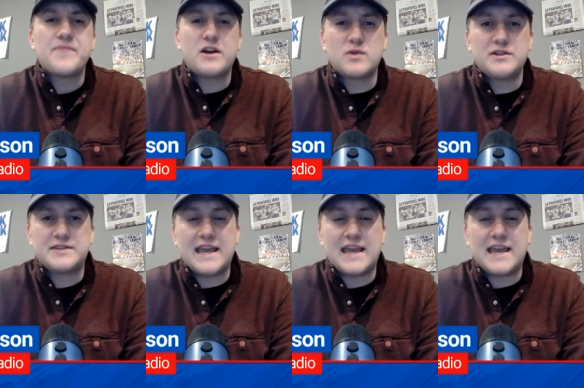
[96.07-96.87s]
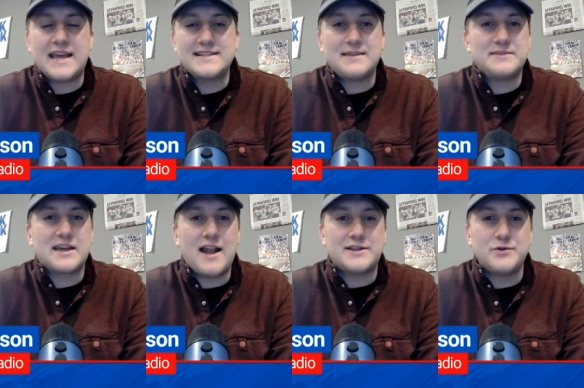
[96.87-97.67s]
That was one of those Kansas teams that
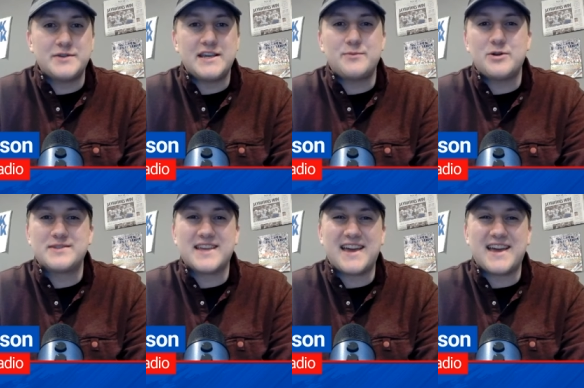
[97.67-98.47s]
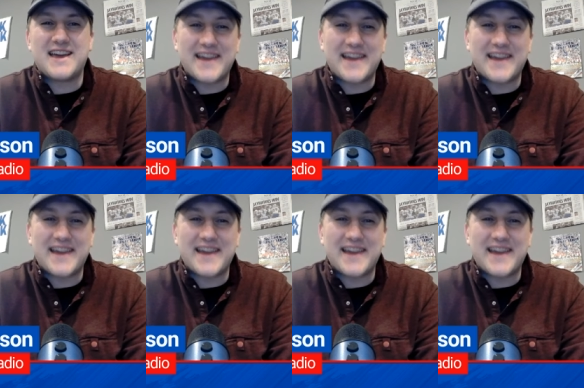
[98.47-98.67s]
got a two seed, but it was like,